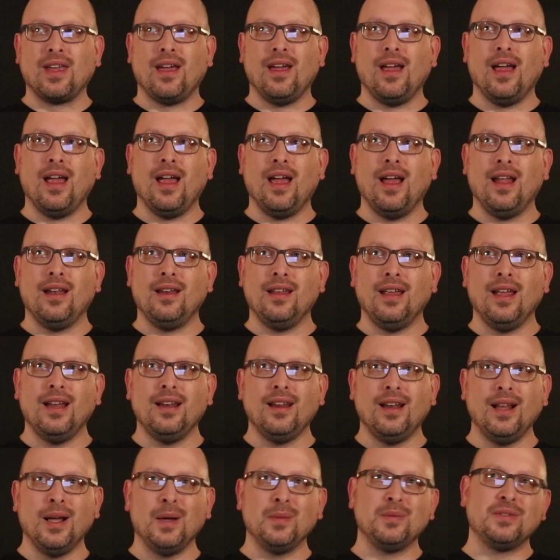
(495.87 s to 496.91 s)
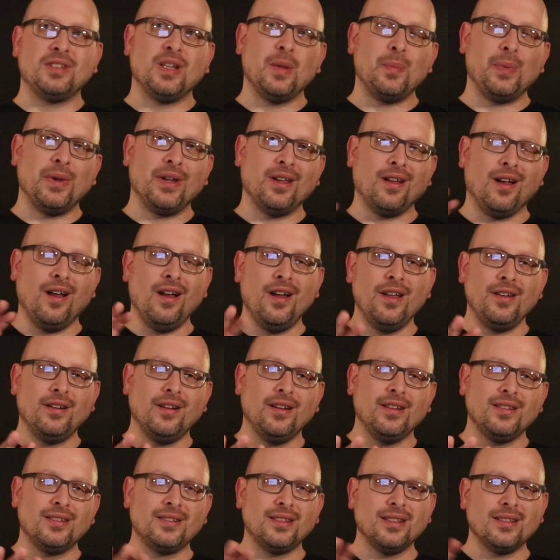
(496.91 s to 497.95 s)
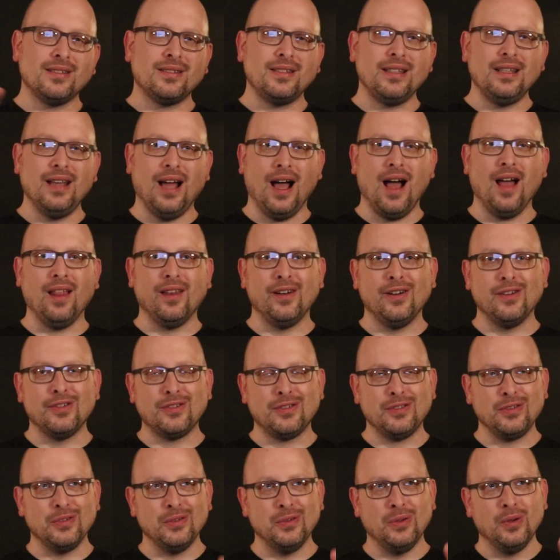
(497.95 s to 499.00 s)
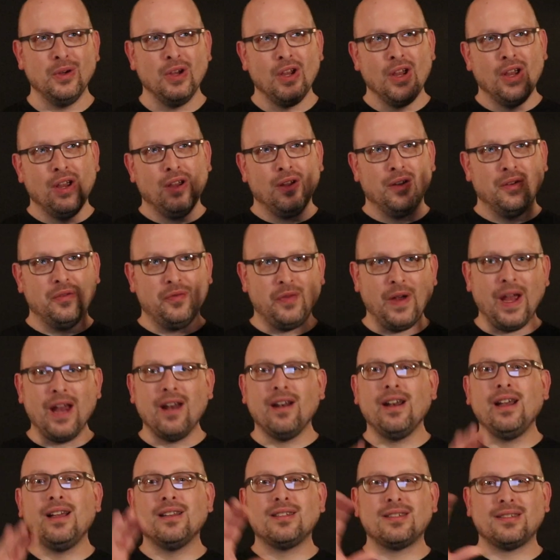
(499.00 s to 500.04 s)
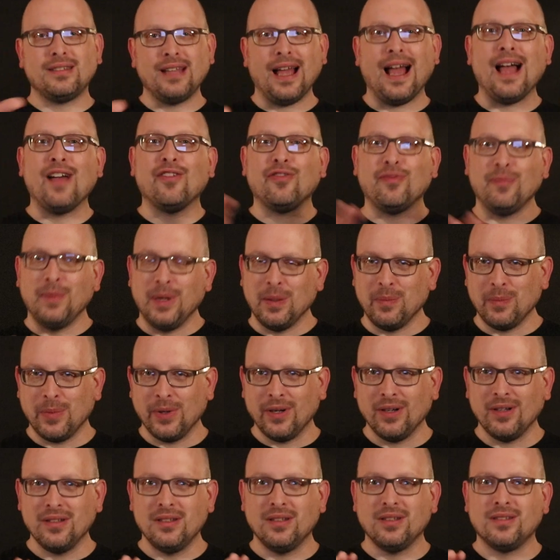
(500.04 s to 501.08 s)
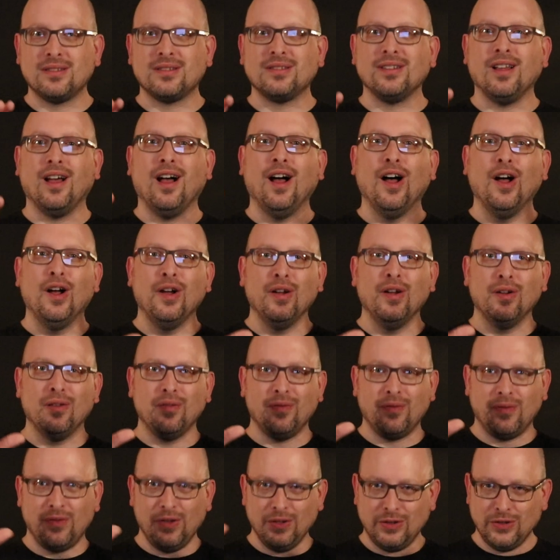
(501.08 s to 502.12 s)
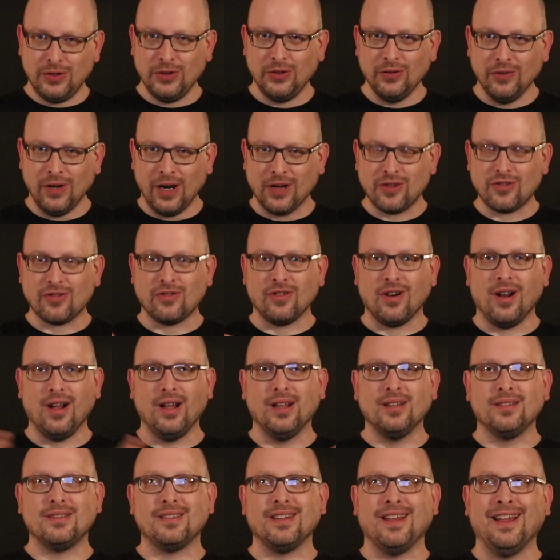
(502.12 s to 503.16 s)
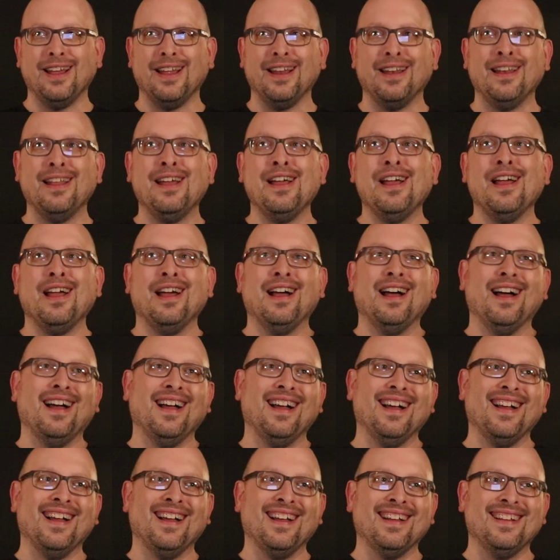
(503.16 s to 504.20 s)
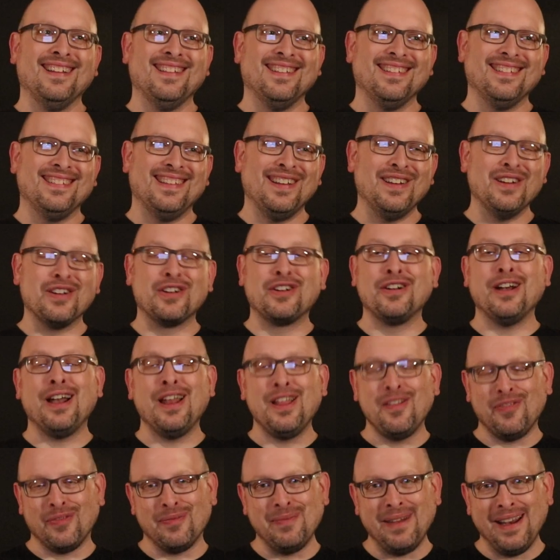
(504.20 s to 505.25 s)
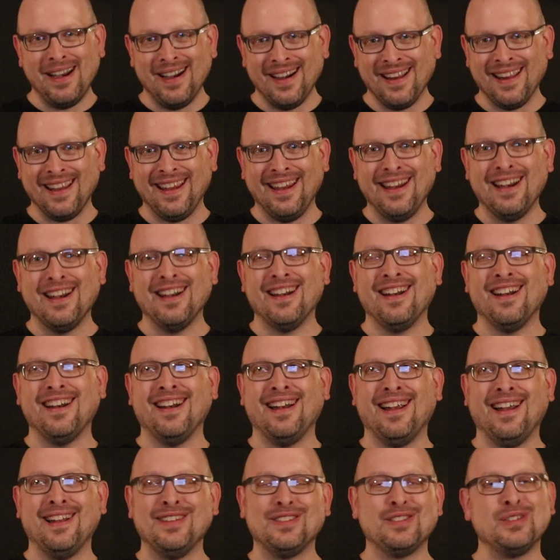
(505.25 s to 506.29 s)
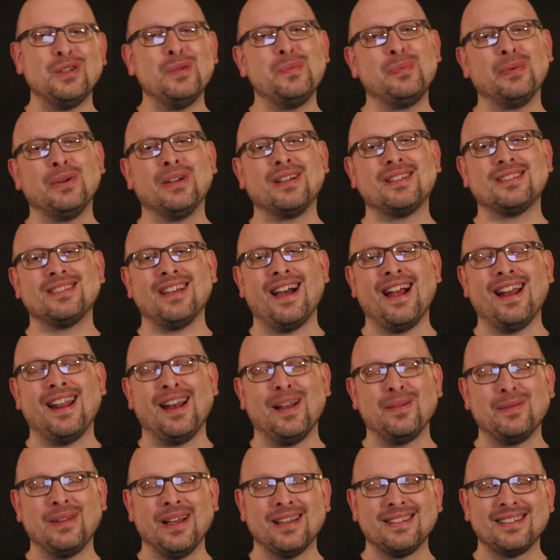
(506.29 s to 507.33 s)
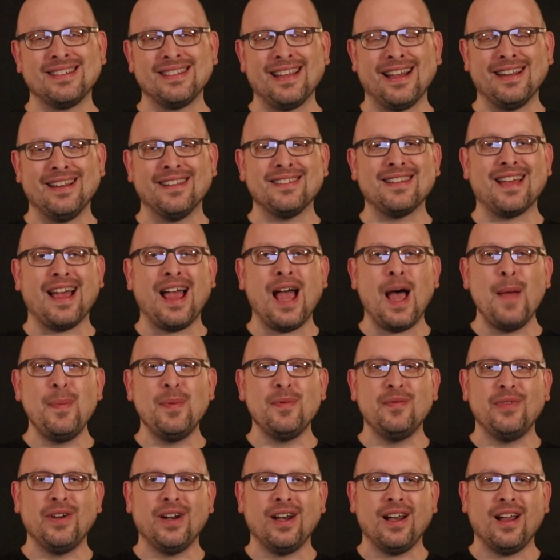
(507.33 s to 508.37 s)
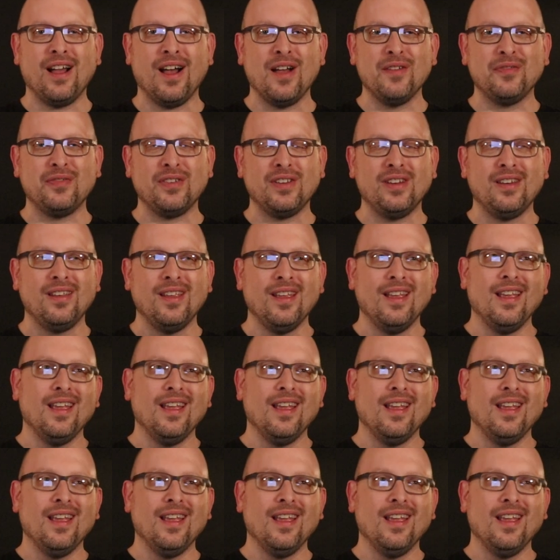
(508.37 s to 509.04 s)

and ended up tipping $160 to various staff members of the two restaurants. And they were grinning from ear to ear and super excited. I'm guessing that doesn't happen very often.